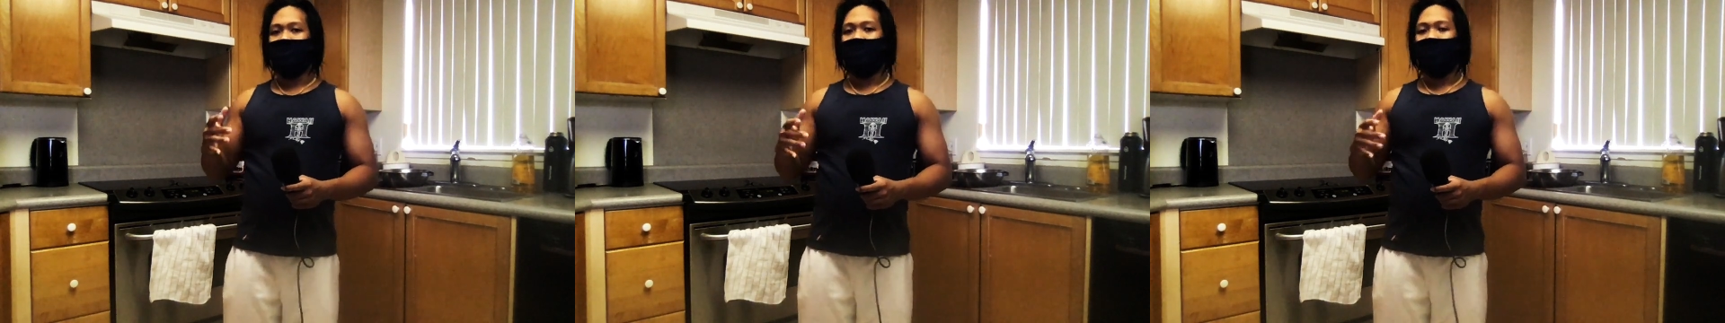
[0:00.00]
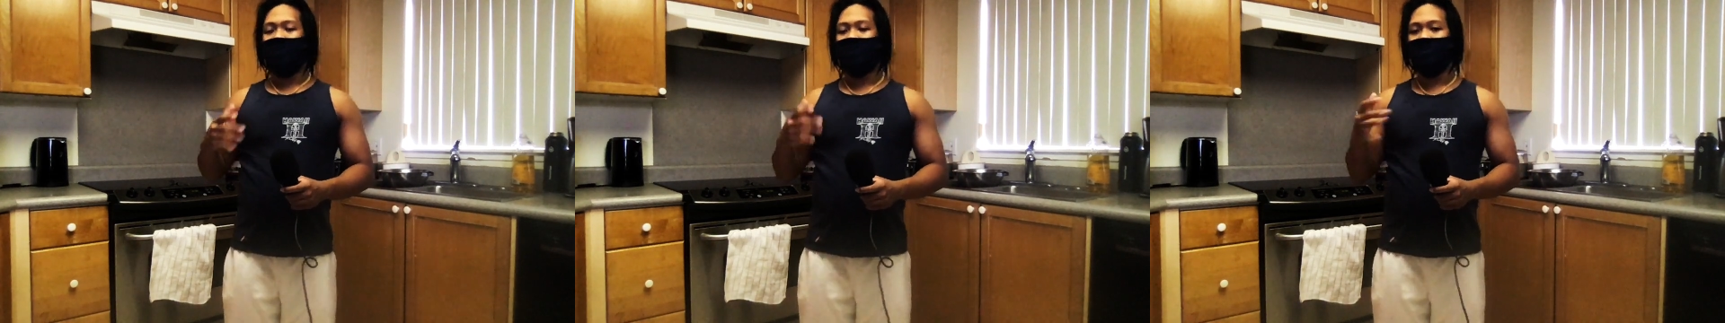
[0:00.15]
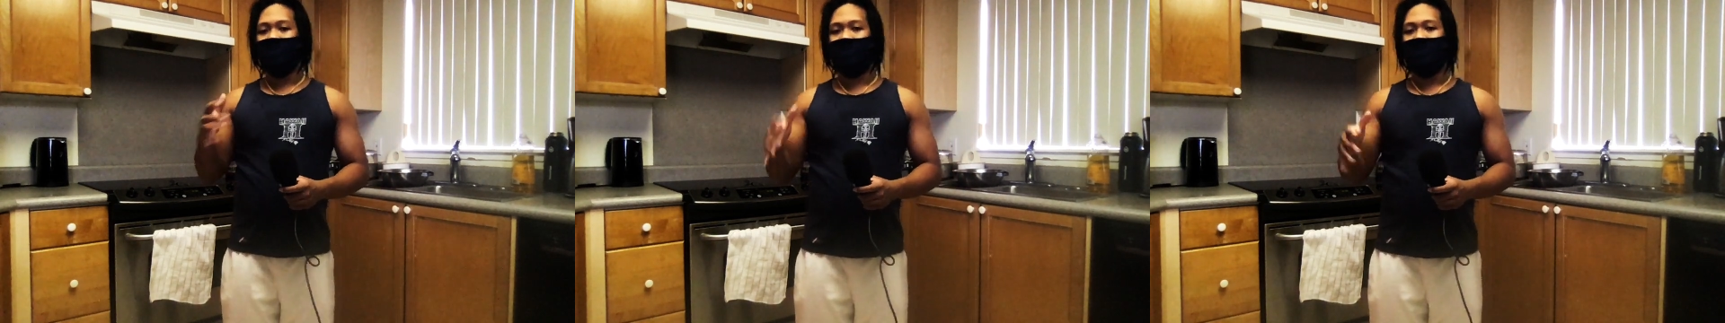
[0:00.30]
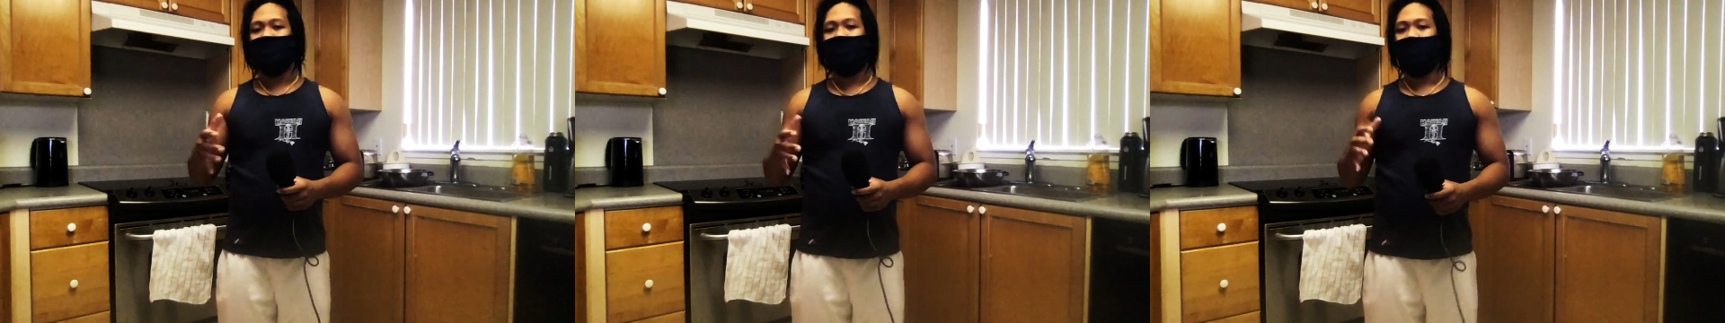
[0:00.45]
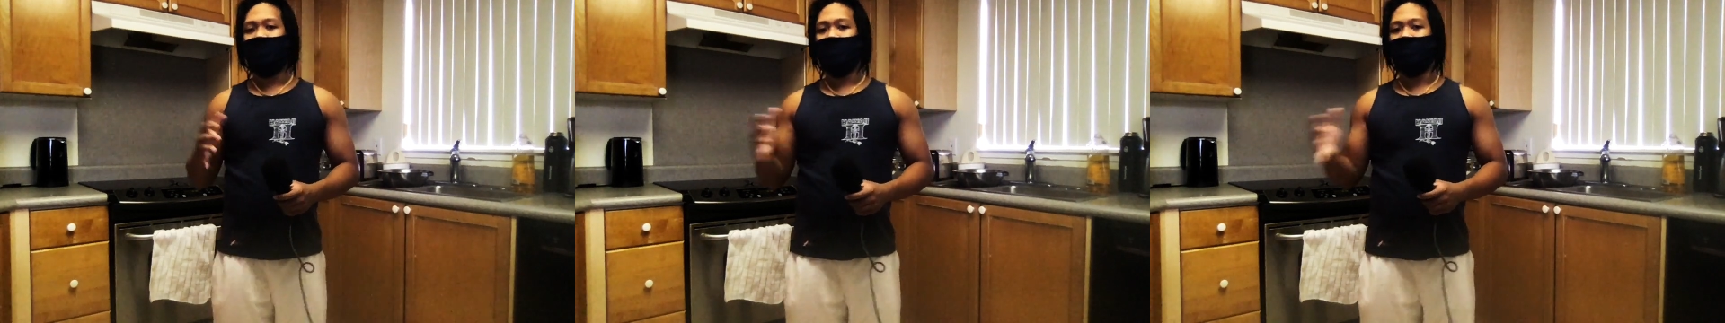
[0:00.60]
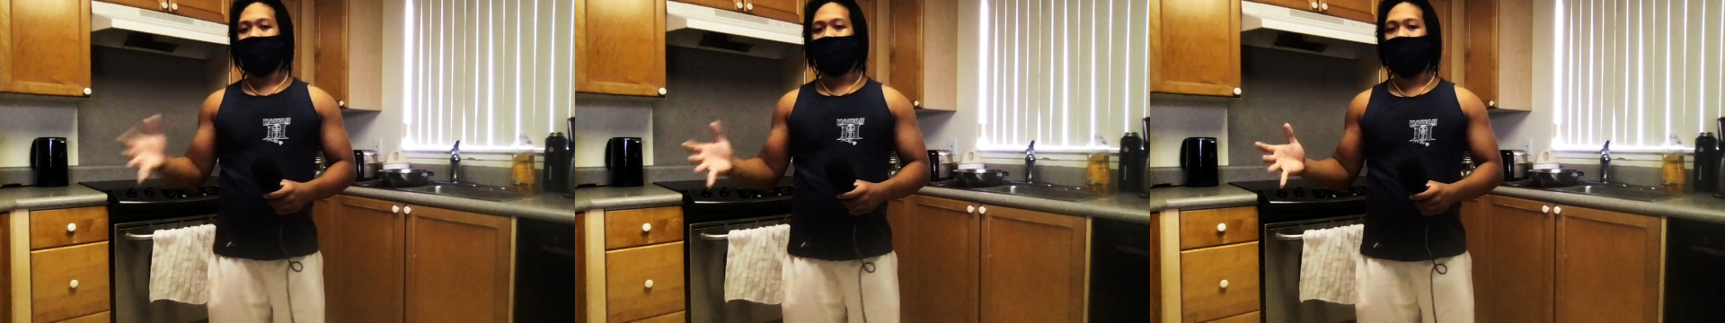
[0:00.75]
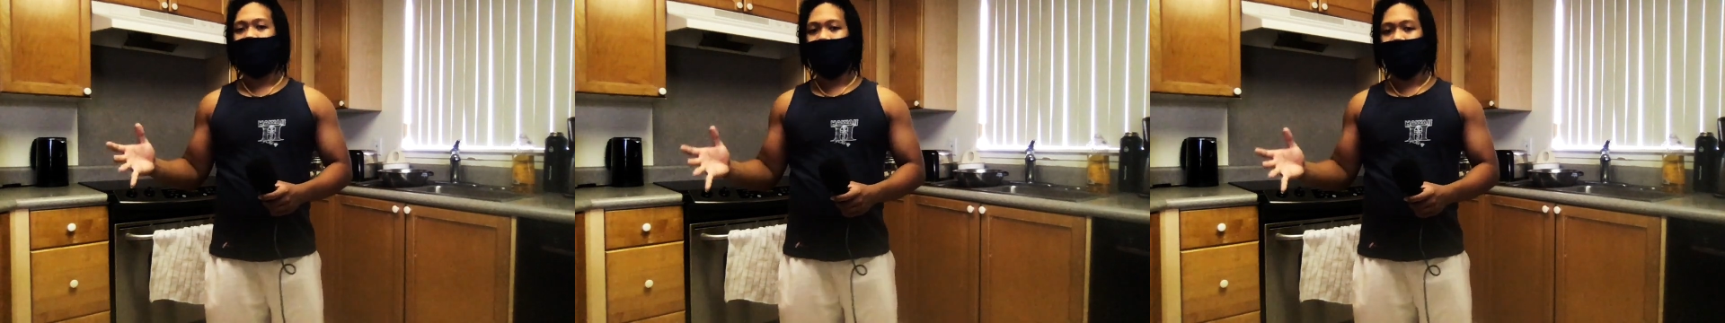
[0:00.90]
I don't like taking a
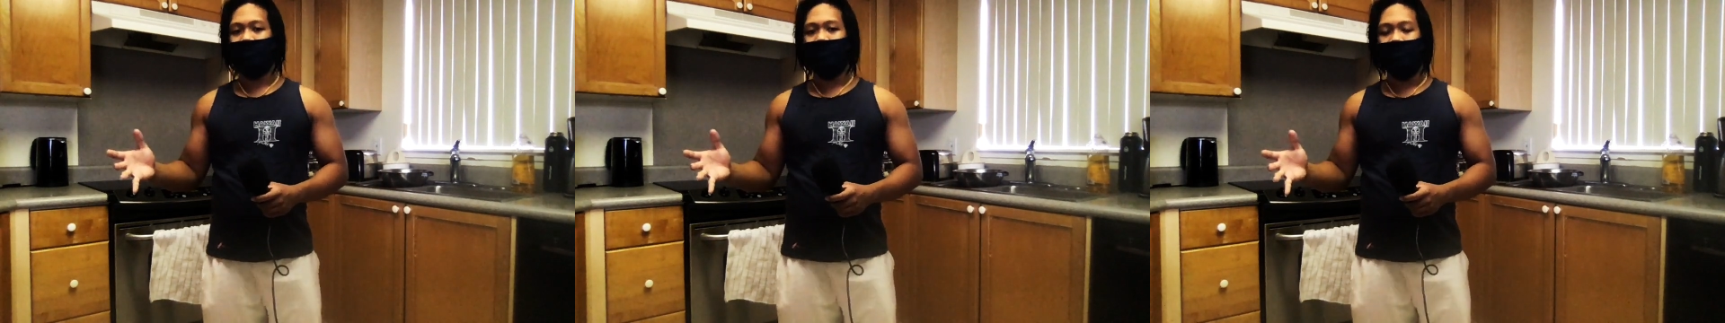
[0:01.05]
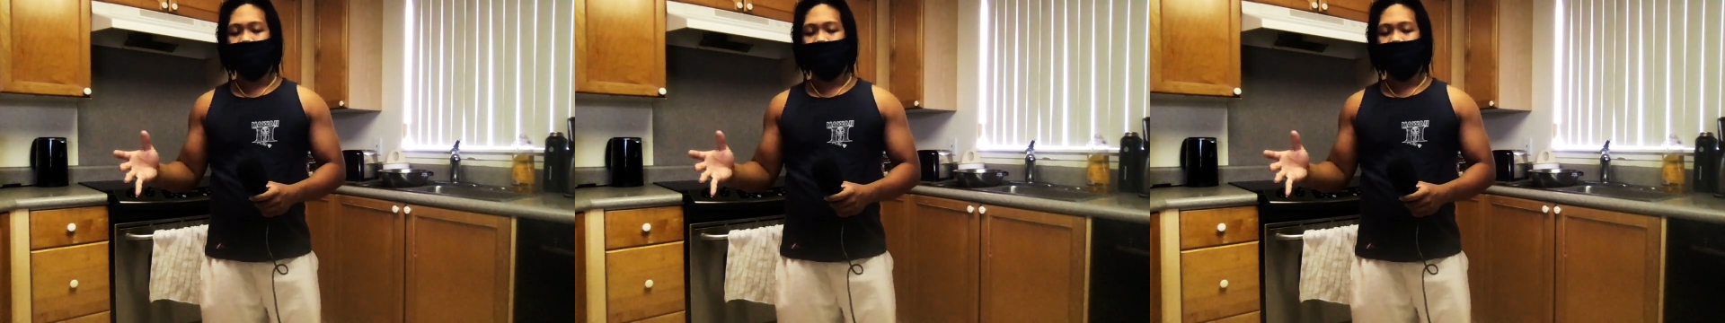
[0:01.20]
break.